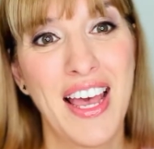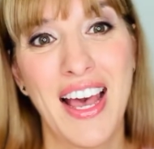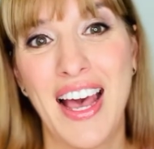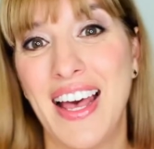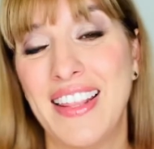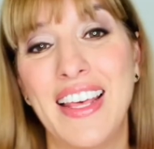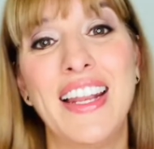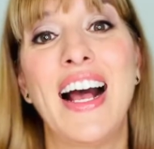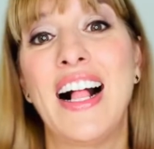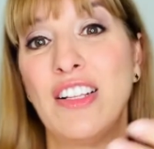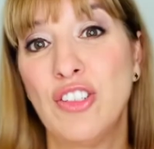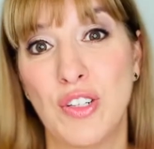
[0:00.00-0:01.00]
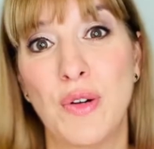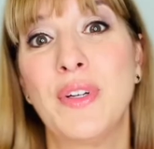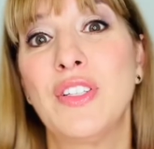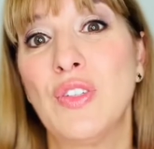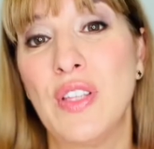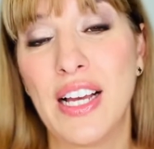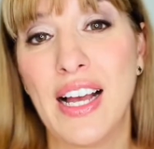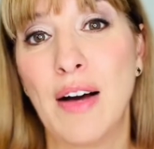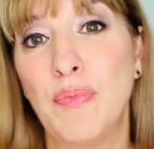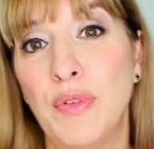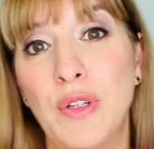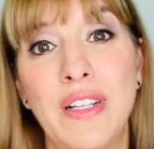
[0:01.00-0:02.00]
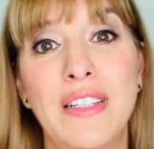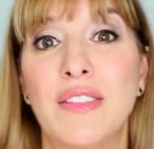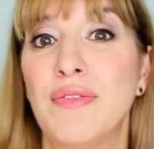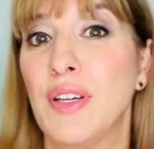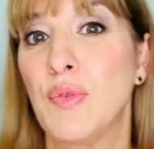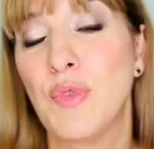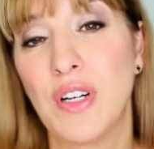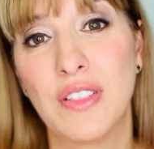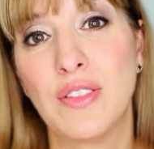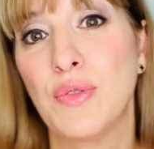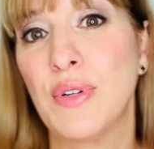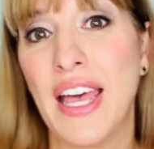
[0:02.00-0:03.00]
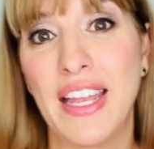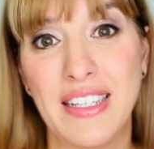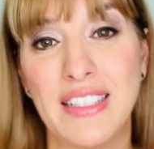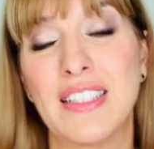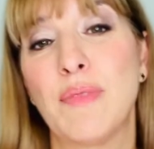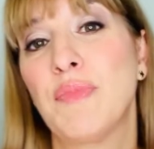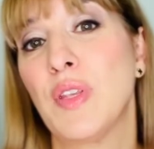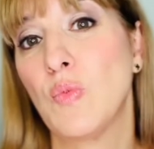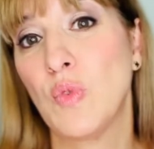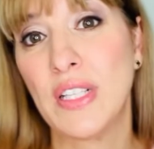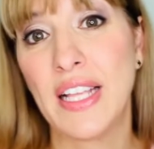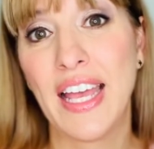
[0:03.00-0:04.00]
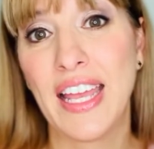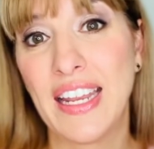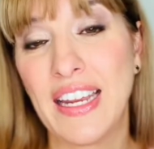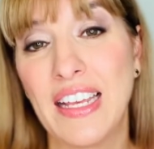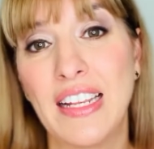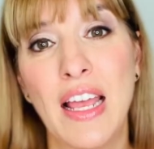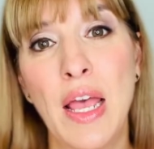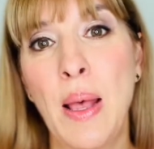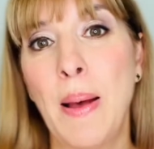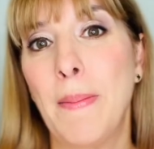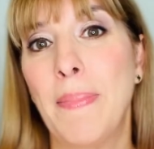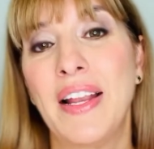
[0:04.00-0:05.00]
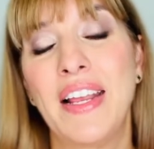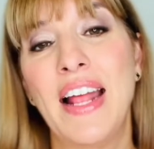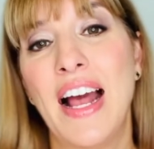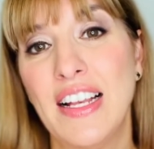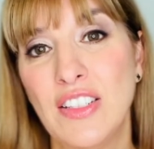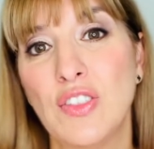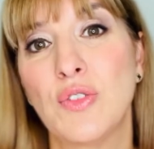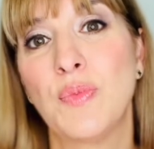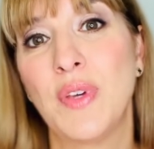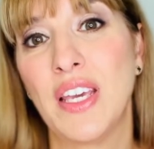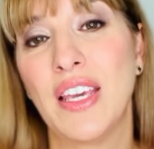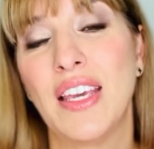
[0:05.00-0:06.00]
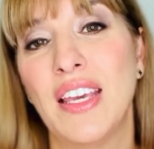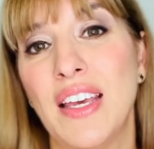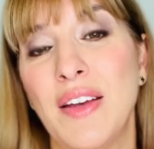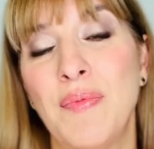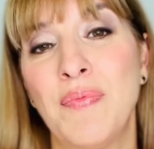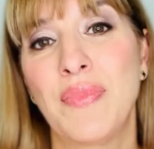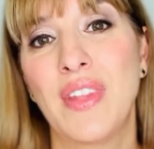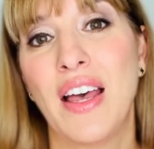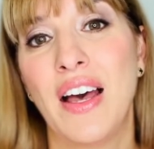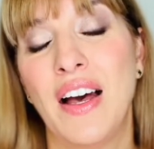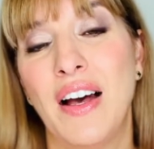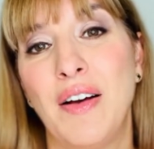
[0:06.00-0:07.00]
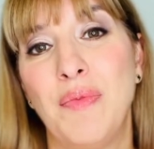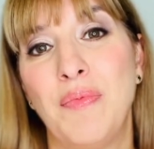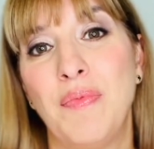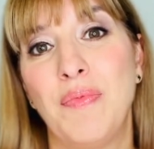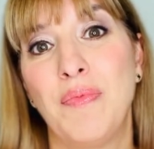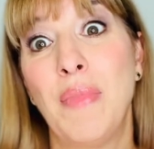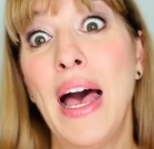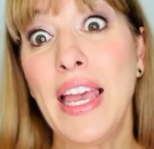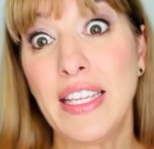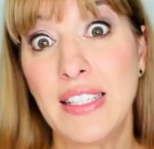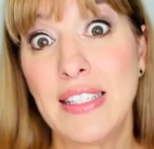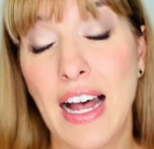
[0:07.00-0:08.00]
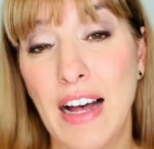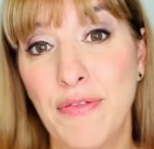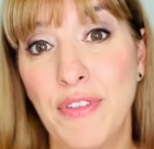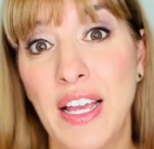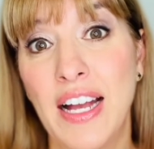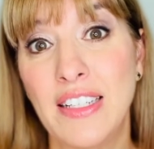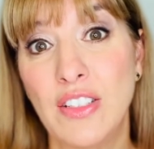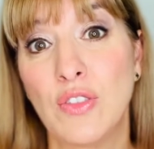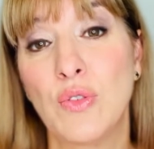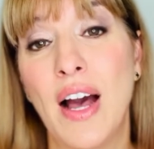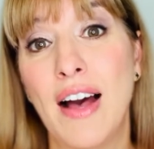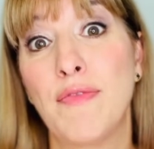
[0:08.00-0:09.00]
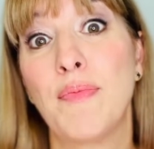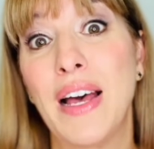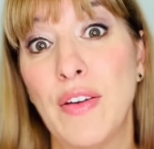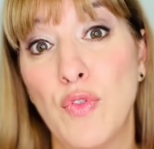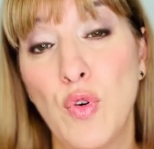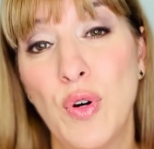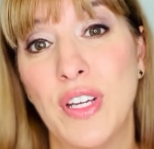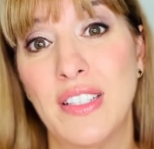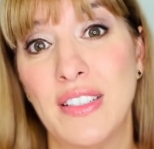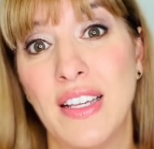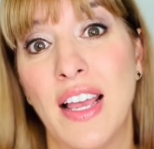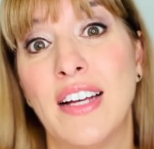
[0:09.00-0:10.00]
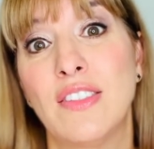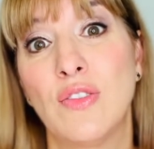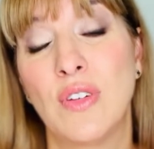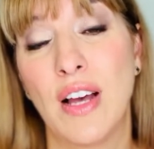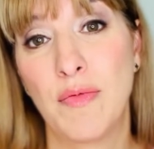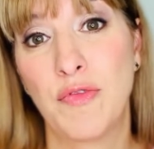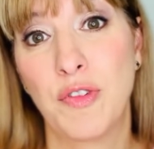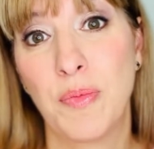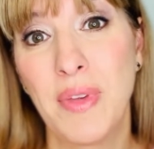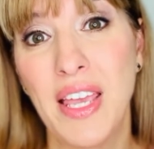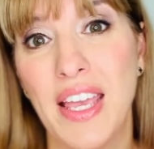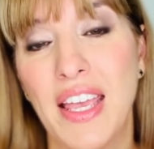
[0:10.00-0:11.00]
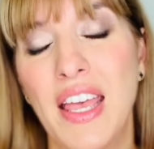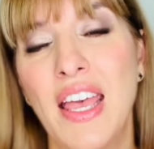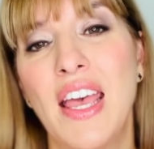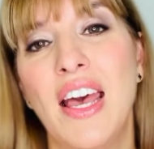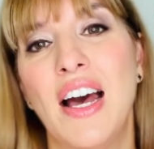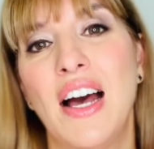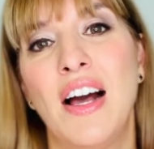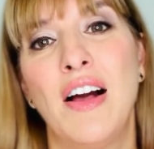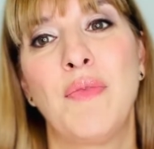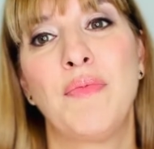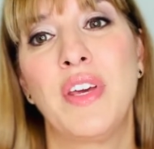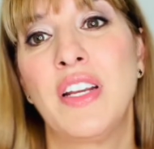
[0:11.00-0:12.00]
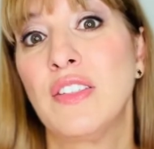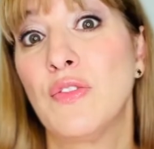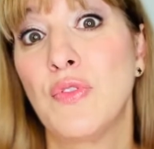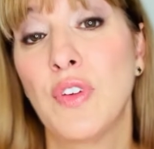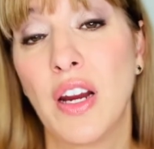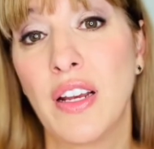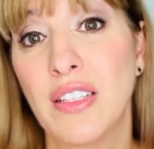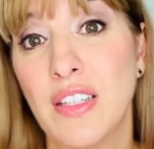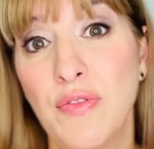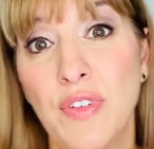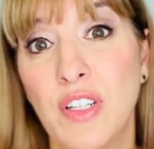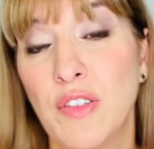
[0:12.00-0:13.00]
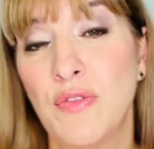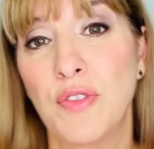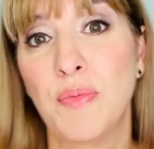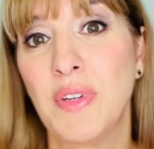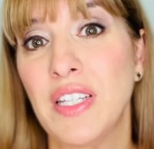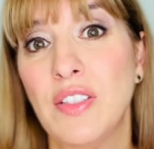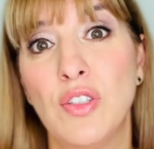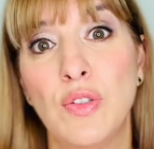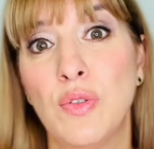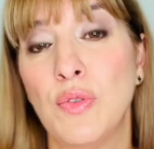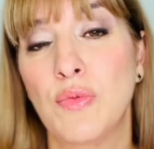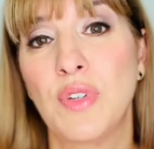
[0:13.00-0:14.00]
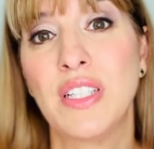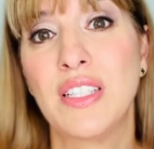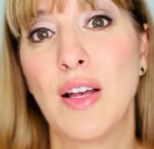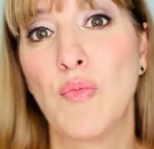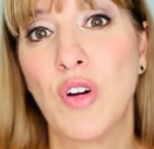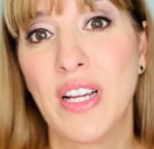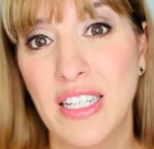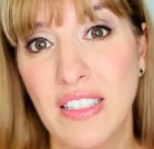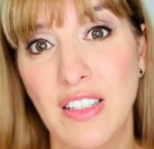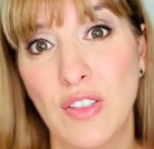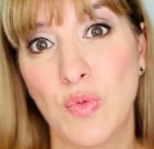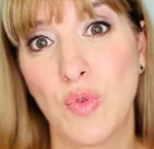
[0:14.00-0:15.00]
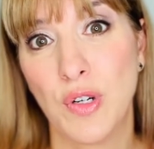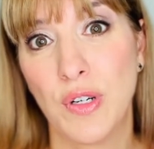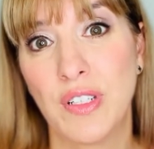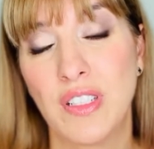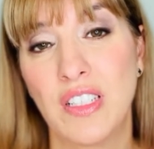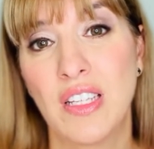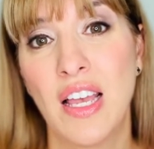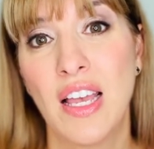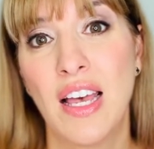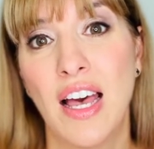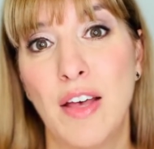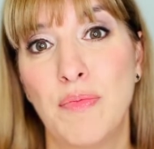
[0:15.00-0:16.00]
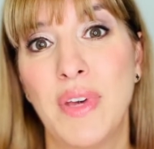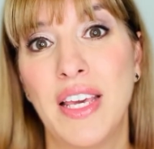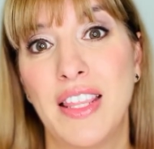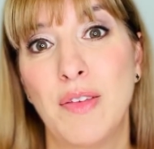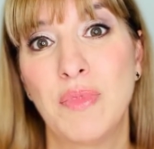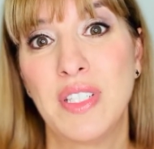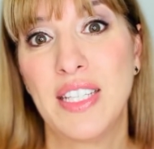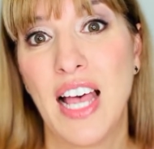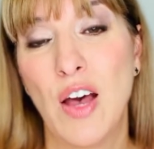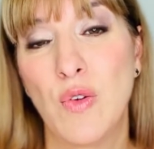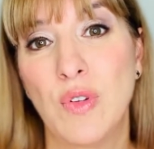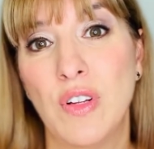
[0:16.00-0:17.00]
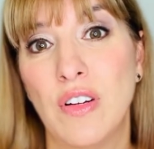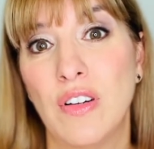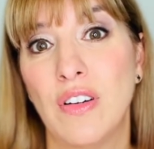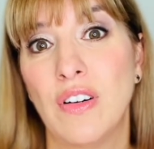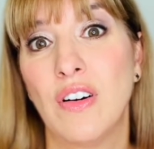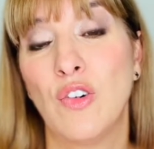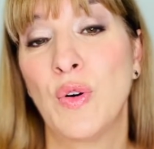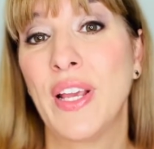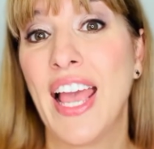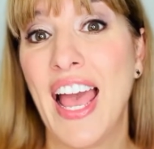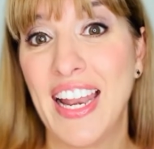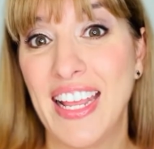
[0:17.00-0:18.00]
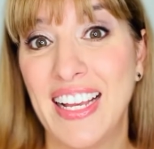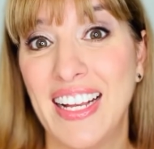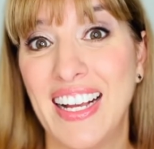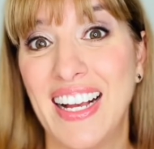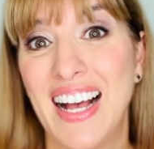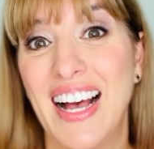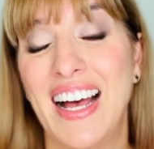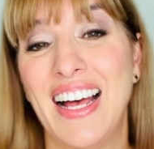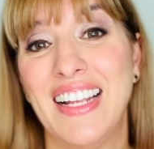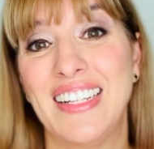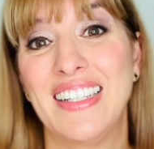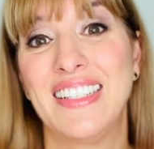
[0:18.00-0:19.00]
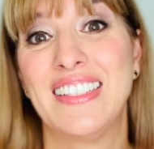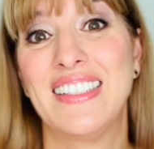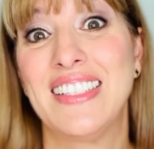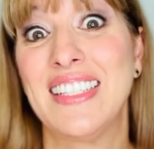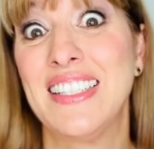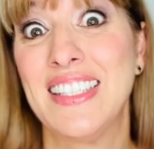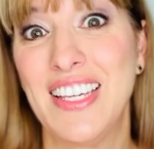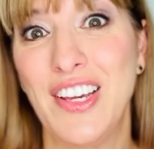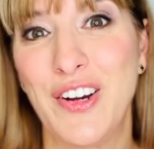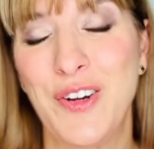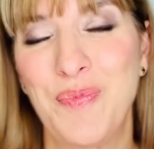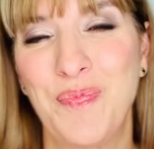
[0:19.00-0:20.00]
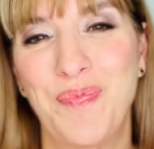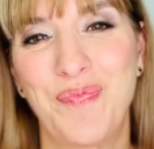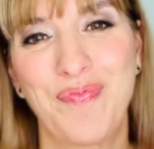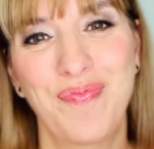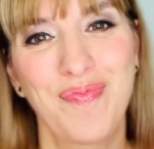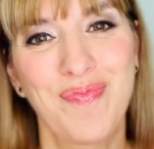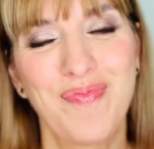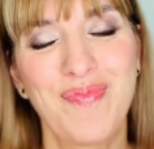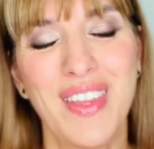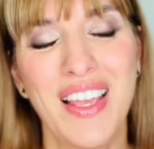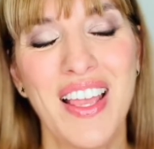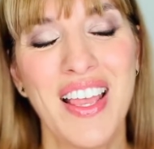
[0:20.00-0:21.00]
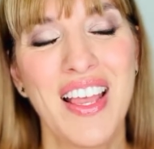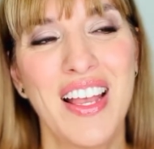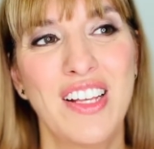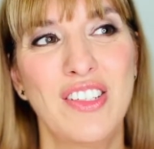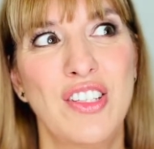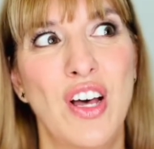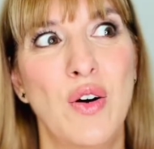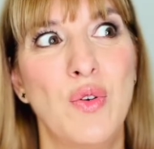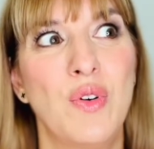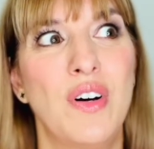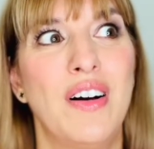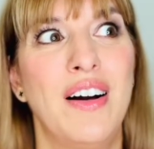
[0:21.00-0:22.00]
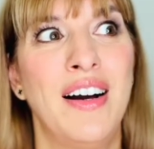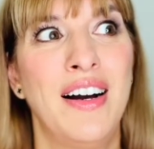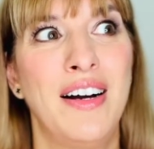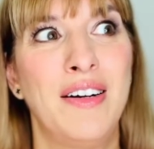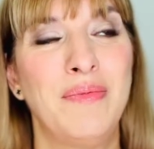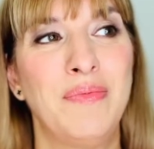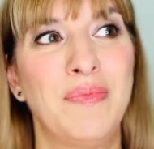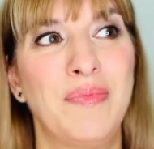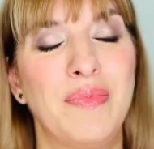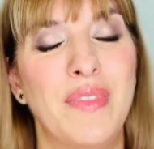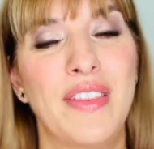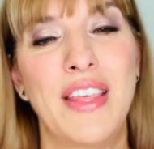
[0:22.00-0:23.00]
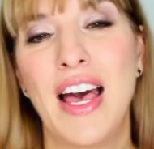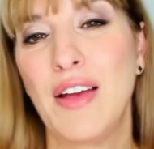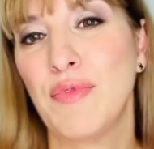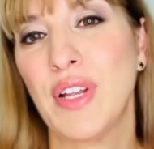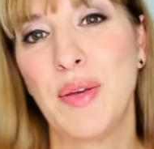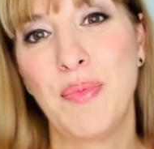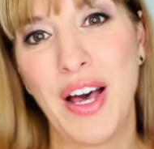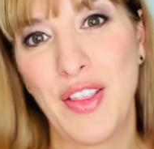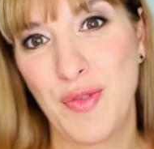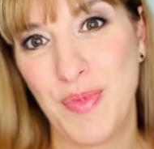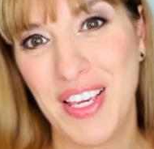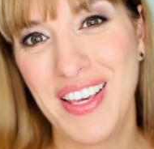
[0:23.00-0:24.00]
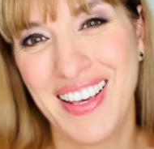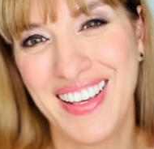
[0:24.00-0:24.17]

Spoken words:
and then I'll show it to the couple, and if they want to edit something, we'll edit it. But it has to be my stuff. It has to have my voice. It has to come from me. It is very difficult for me to read someone else's words and make them sound organic and sincere. So that really bothered me.